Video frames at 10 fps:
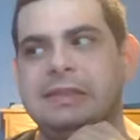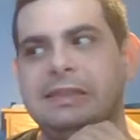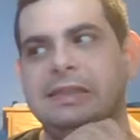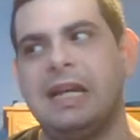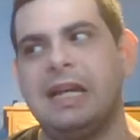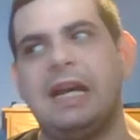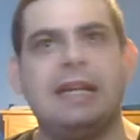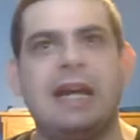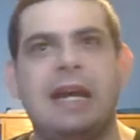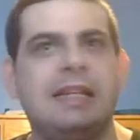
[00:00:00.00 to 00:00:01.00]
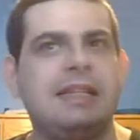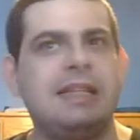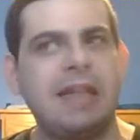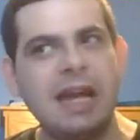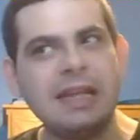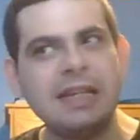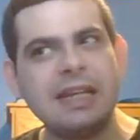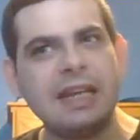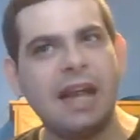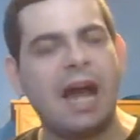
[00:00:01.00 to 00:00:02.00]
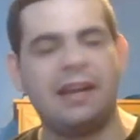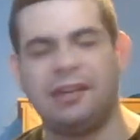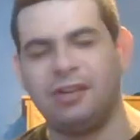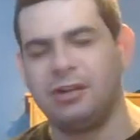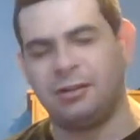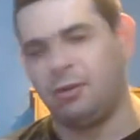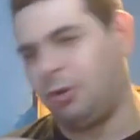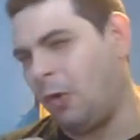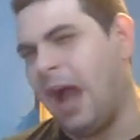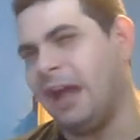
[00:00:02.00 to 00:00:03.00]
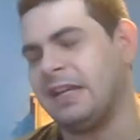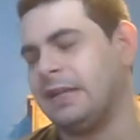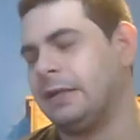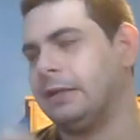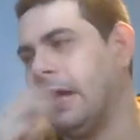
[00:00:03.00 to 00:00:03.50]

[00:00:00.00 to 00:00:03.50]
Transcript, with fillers: you kind of got it. Then it kind of starts cracking.